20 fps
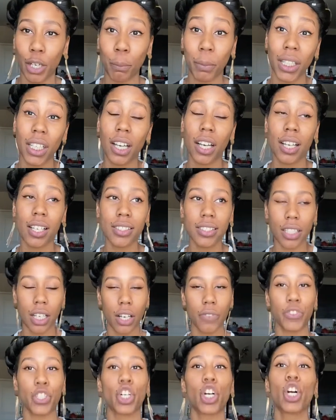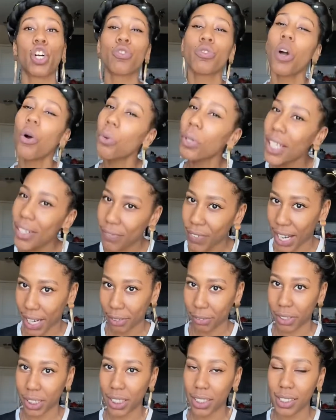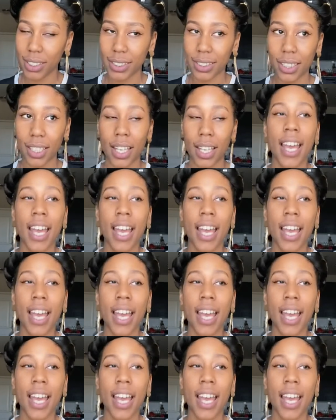because of the coronavirus.